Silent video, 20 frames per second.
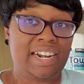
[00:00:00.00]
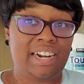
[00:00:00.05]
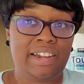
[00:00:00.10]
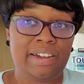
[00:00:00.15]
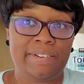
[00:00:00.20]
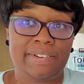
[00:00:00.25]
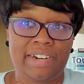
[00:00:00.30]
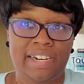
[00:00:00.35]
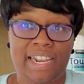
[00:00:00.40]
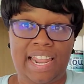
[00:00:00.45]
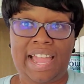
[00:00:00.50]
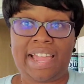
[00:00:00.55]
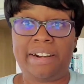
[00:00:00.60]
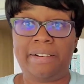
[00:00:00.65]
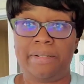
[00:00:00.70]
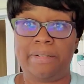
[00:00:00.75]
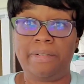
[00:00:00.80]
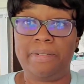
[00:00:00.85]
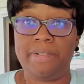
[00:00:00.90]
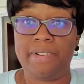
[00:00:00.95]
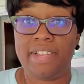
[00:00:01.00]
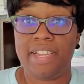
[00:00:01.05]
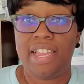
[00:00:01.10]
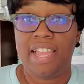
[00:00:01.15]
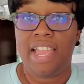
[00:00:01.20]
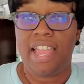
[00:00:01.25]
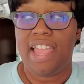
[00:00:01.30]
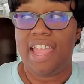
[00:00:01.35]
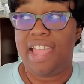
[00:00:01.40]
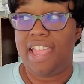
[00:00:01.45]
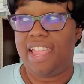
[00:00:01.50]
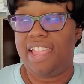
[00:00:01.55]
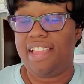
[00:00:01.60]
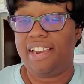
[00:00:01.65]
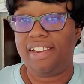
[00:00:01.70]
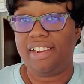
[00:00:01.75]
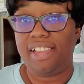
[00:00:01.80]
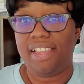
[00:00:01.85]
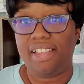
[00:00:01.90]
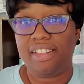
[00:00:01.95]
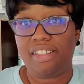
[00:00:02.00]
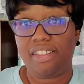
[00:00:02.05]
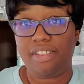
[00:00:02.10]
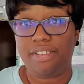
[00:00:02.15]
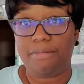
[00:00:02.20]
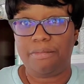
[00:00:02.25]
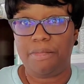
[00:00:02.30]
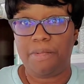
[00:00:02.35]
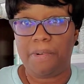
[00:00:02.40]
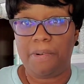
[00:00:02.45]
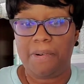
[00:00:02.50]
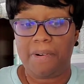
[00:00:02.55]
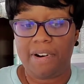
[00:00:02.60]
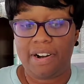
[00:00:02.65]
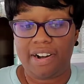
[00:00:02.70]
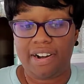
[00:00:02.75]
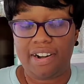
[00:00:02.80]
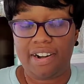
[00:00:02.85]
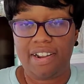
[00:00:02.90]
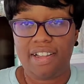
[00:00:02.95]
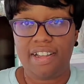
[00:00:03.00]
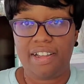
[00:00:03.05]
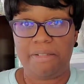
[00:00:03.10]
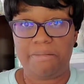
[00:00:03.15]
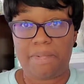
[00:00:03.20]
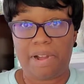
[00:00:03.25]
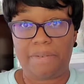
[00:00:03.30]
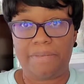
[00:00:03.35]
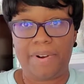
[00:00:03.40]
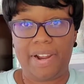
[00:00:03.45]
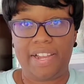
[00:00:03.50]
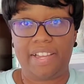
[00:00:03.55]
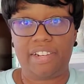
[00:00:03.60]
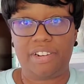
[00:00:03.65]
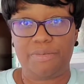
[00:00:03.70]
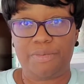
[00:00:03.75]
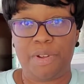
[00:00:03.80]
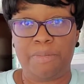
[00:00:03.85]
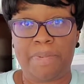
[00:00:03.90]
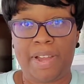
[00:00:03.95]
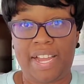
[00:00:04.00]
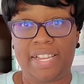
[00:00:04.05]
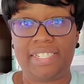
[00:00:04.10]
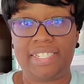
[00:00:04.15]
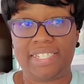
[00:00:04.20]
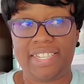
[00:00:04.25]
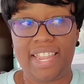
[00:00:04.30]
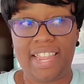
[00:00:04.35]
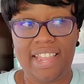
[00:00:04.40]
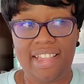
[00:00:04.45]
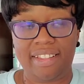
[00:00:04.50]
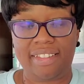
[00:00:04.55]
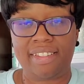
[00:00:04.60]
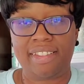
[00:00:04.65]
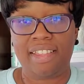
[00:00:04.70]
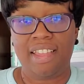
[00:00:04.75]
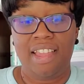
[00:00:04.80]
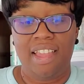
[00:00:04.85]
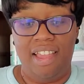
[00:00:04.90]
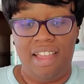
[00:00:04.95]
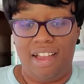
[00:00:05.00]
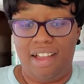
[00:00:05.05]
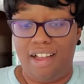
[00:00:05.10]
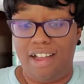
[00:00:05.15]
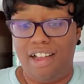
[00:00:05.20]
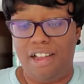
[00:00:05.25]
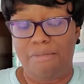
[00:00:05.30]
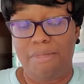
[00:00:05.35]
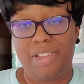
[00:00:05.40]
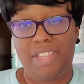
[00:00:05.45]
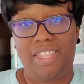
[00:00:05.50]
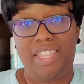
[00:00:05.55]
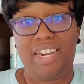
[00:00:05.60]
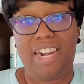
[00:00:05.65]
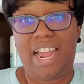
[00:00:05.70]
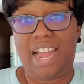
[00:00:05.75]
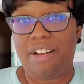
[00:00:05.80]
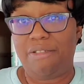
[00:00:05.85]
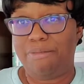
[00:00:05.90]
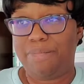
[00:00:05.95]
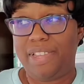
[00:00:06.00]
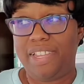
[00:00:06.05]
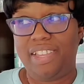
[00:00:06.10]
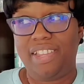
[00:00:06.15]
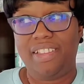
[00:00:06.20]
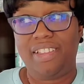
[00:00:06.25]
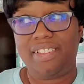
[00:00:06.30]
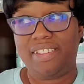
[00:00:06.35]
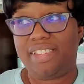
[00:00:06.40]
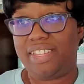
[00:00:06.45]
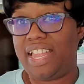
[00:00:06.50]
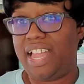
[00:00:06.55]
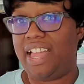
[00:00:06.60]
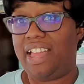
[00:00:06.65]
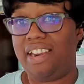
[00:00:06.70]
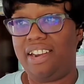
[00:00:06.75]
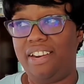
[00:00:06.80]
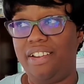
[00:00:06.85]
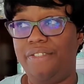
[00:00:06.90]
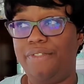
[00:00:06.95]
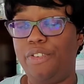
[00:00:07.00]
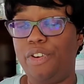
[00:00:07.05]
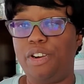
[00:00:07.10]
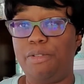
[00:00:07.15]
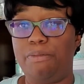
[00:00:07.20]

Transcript: go to Lidl and get some more of my regular ribeye steaks, um, and then I'll be set for the